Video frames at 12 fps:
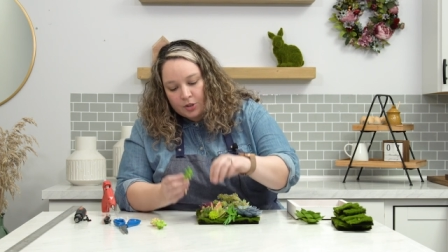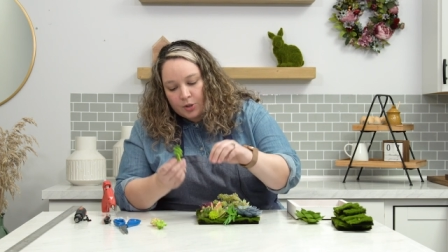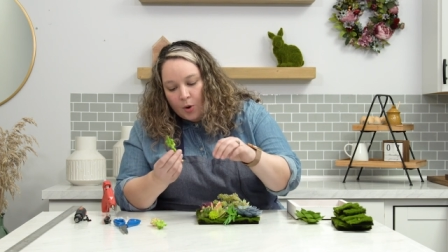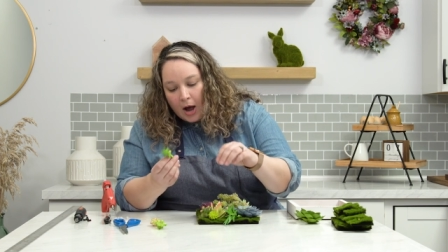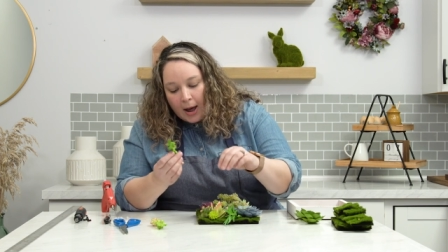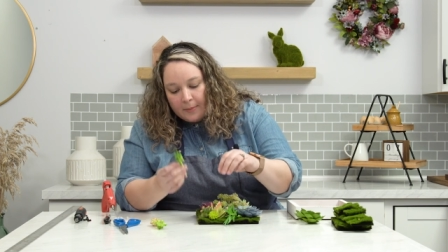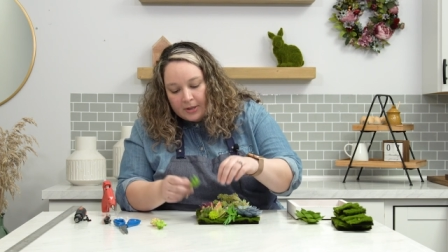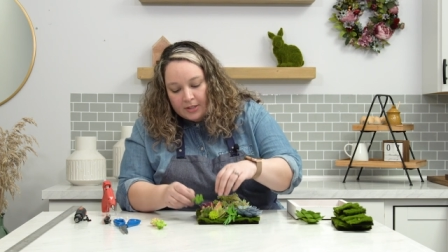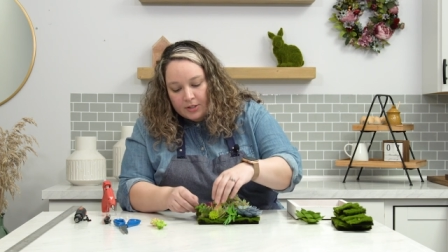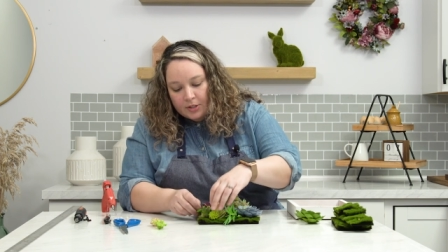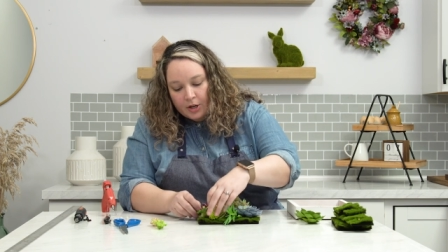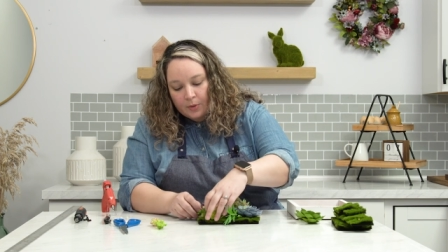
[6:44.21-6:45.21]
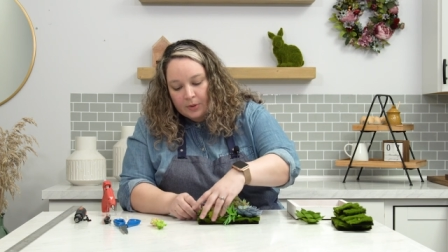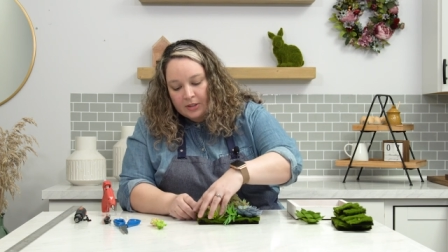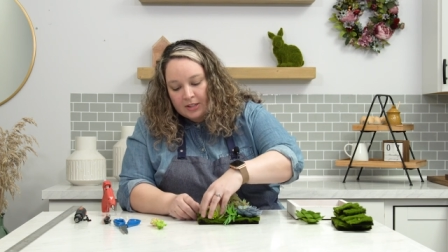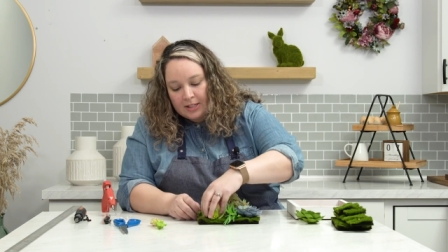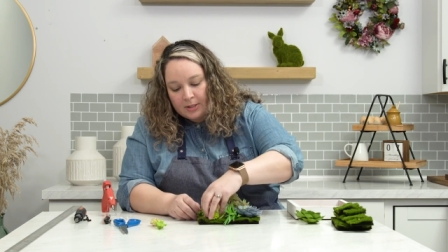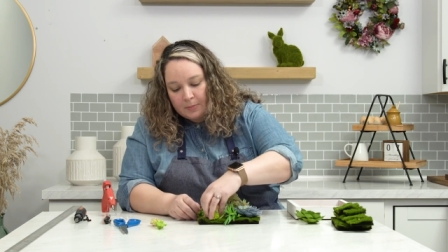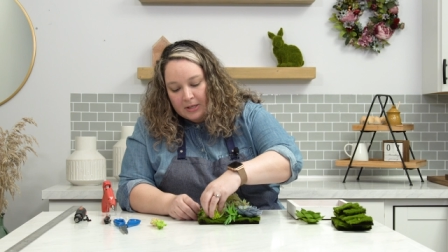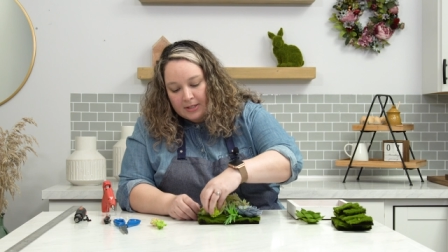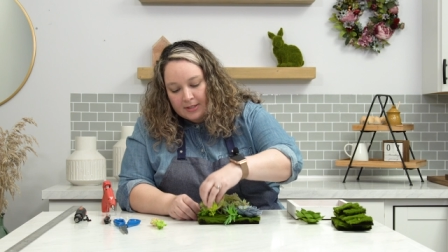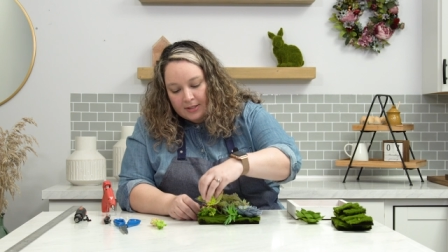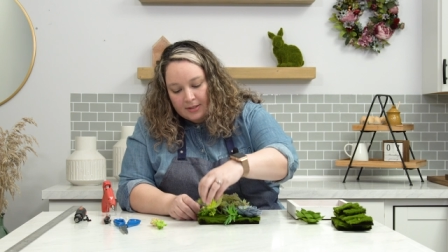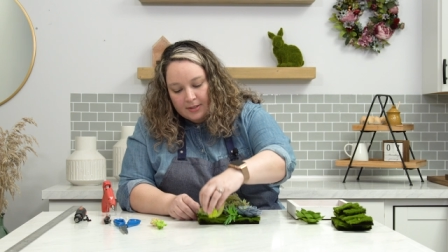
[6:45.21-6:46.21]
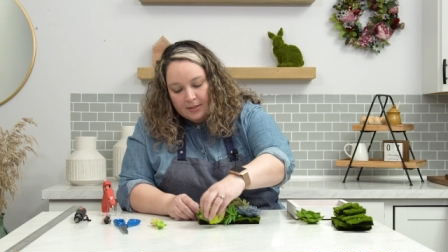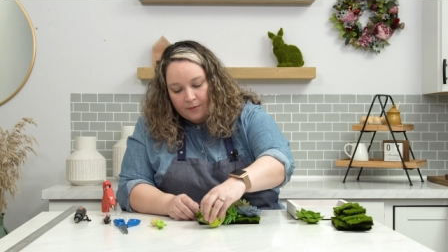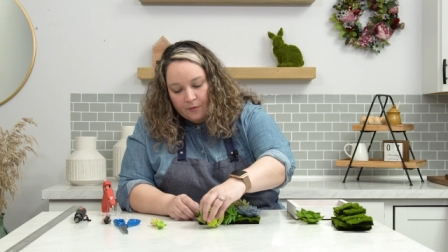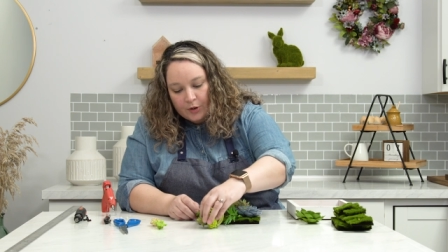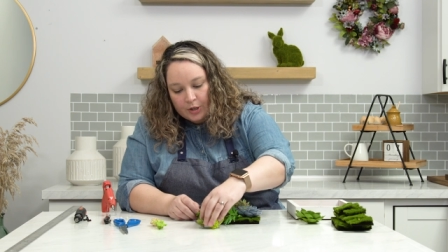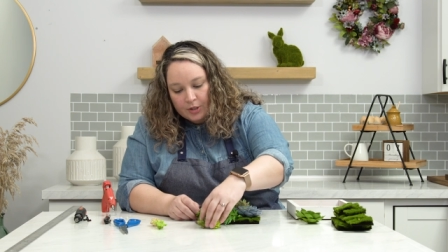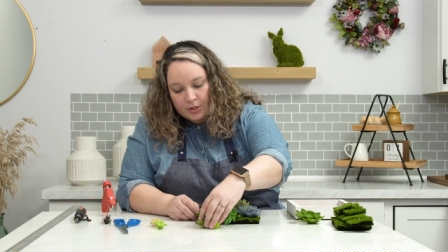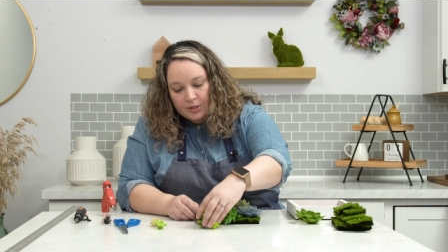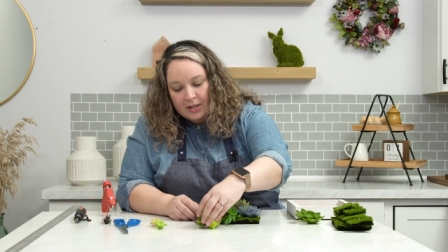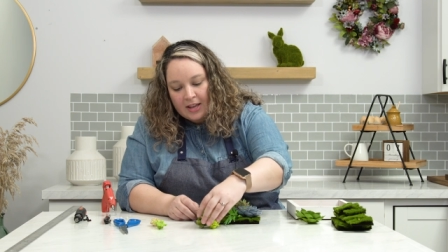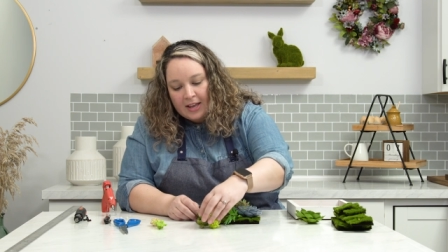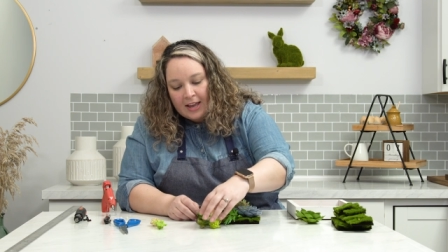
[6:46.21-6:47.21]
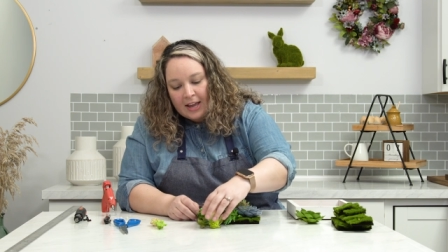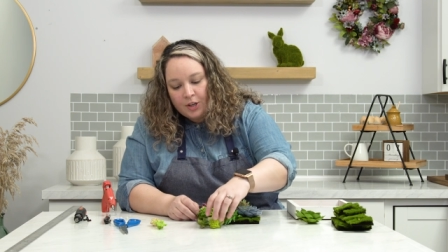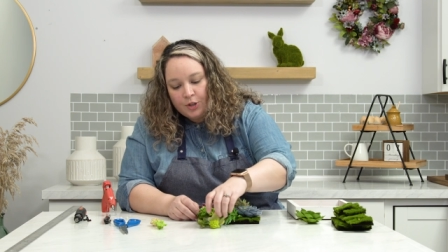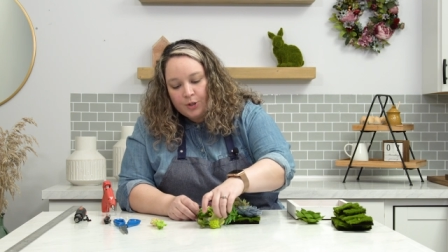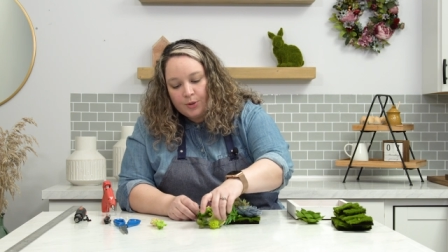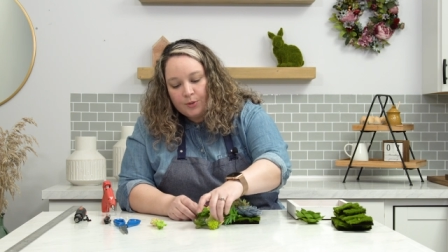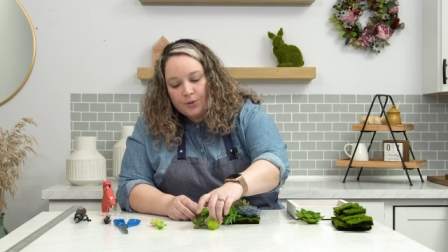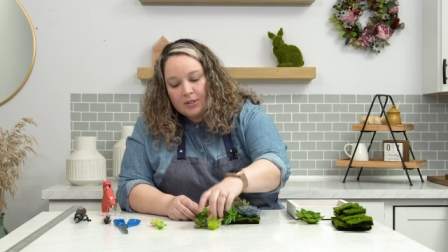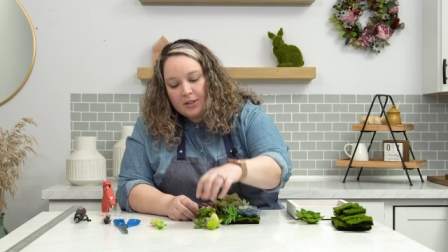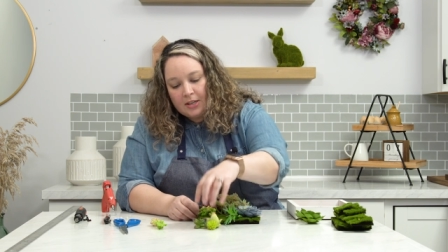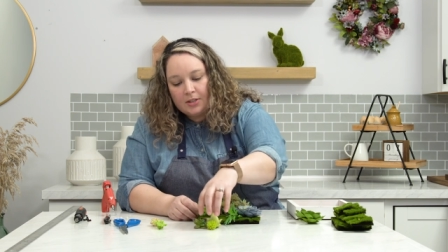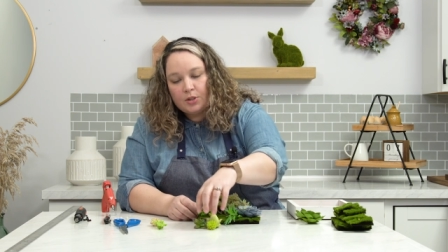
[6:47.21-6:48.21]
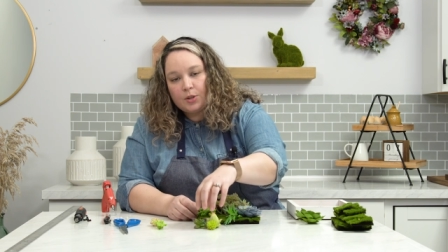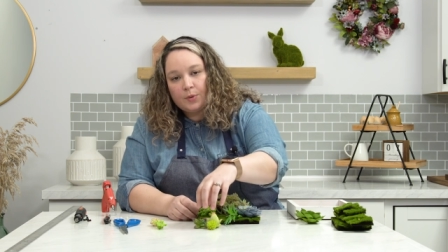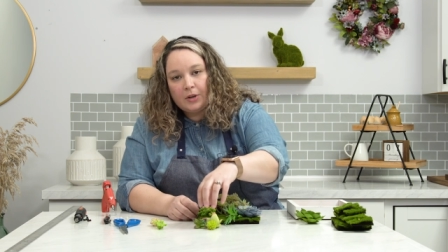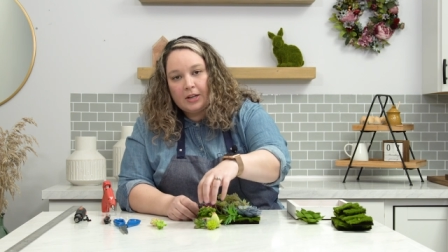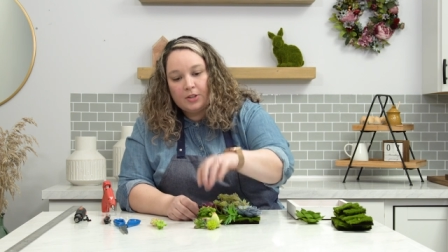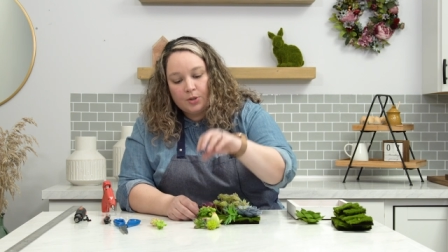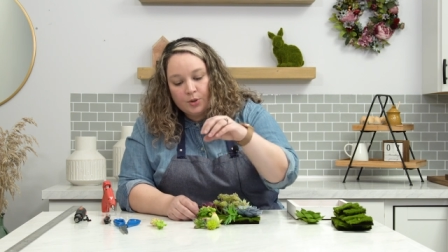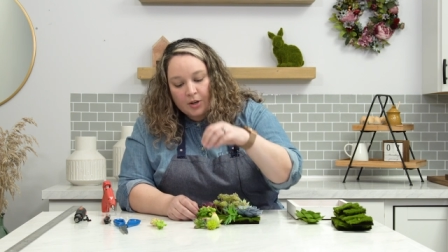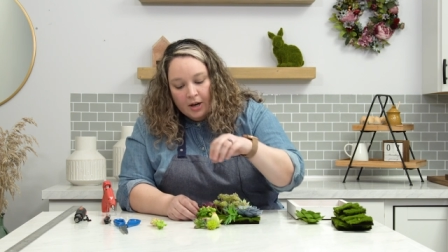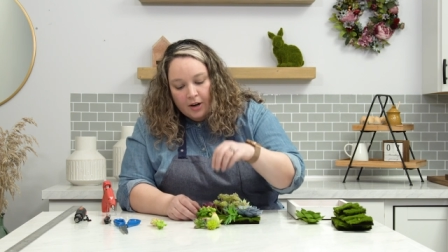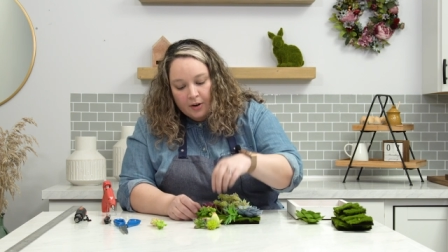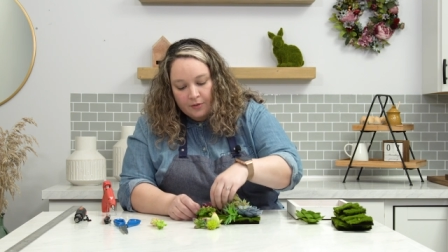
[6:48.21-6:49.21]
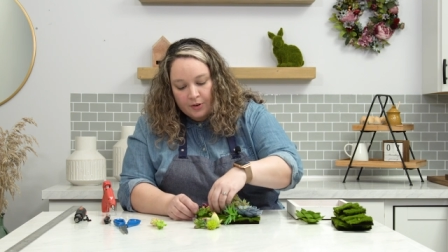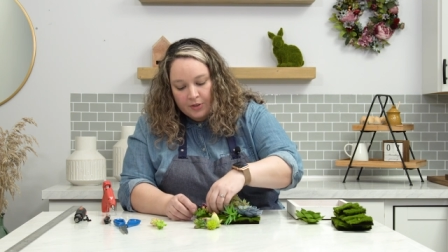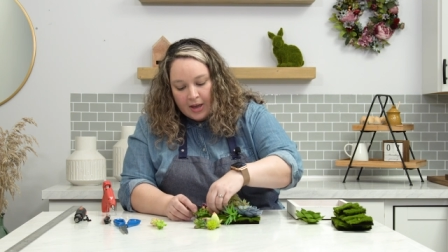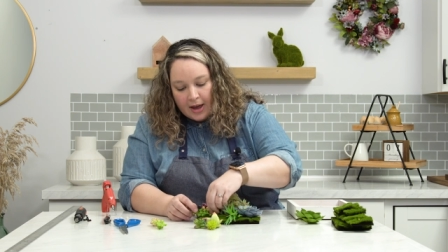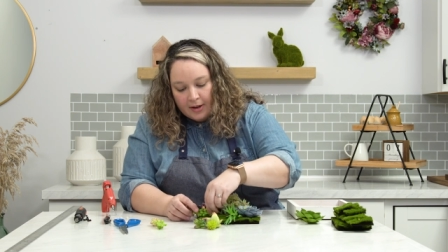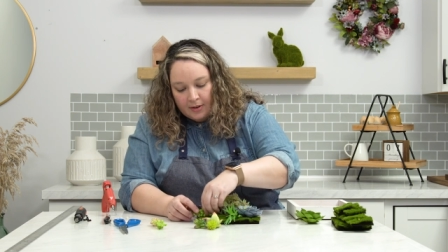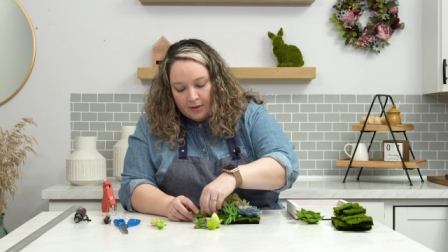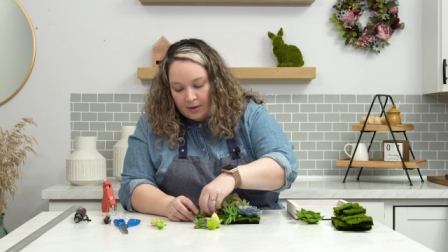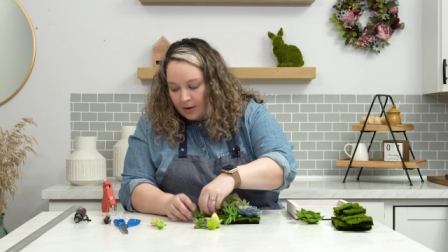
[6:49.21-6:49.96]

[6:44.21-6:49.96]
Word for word: So I'm gonna start with these pieces first and use these three to cover that.